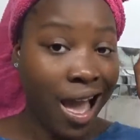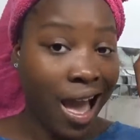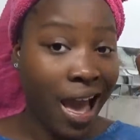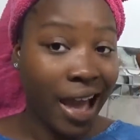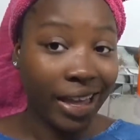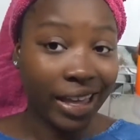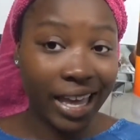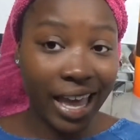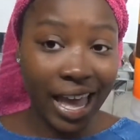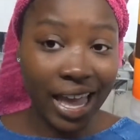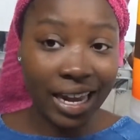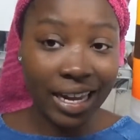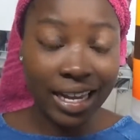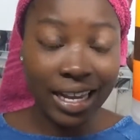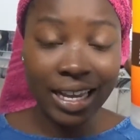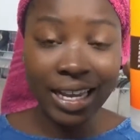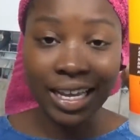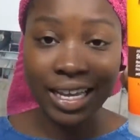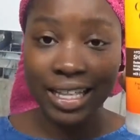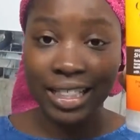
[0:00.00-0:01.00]

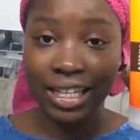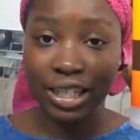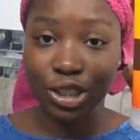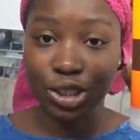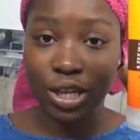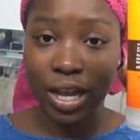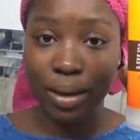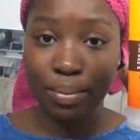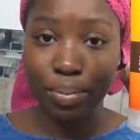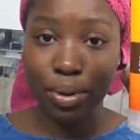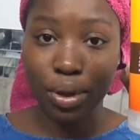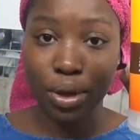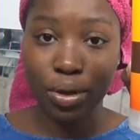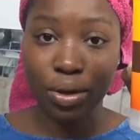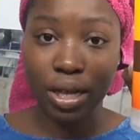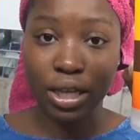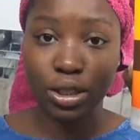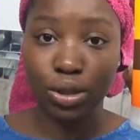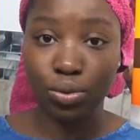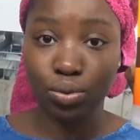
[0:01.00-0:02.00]
Again, this shampoo
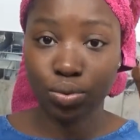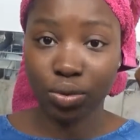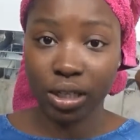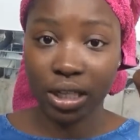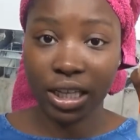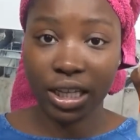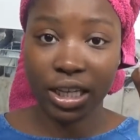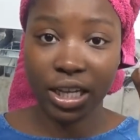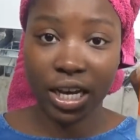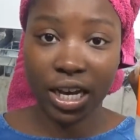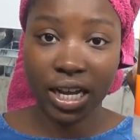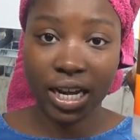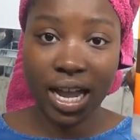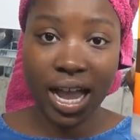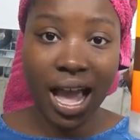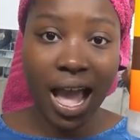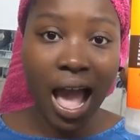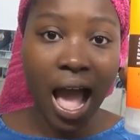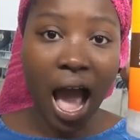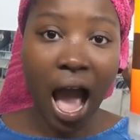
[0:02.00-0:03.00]
is really
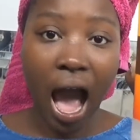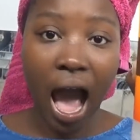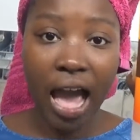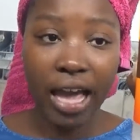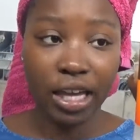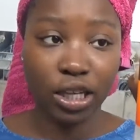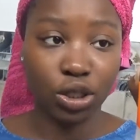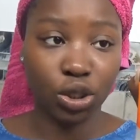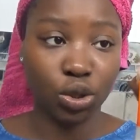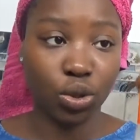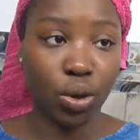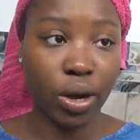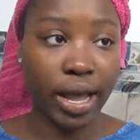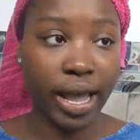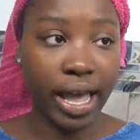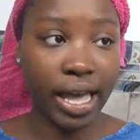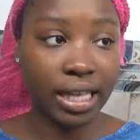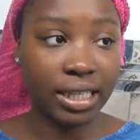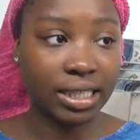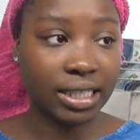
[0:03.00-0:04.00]
good. I enjoy
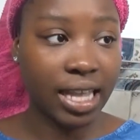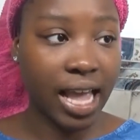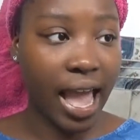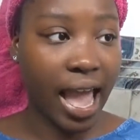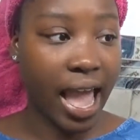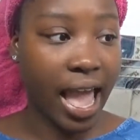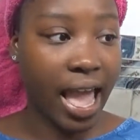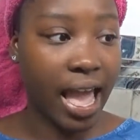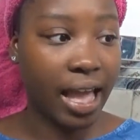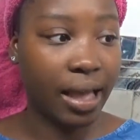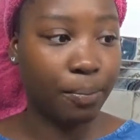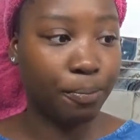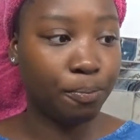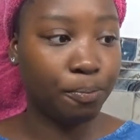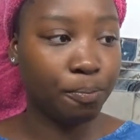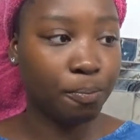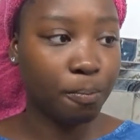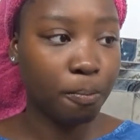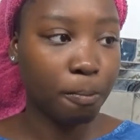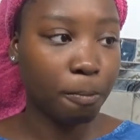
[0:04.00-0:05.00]
it,
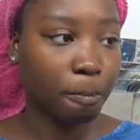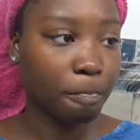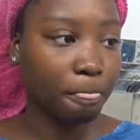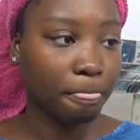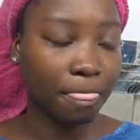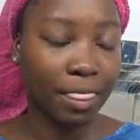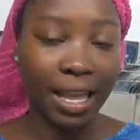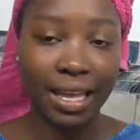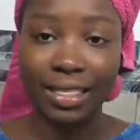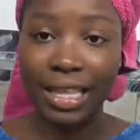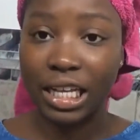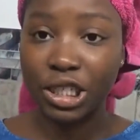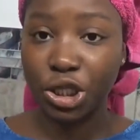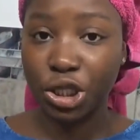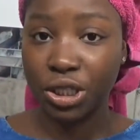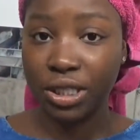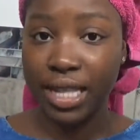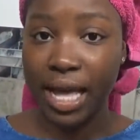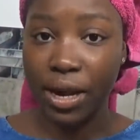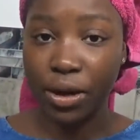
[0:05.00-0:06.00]
and that's
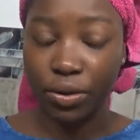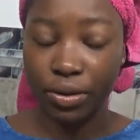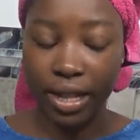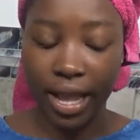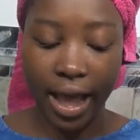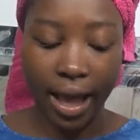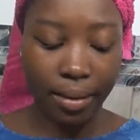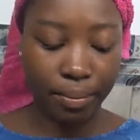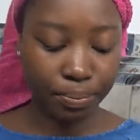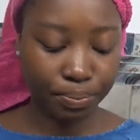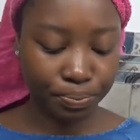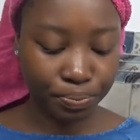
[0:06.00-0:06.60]
just that on that.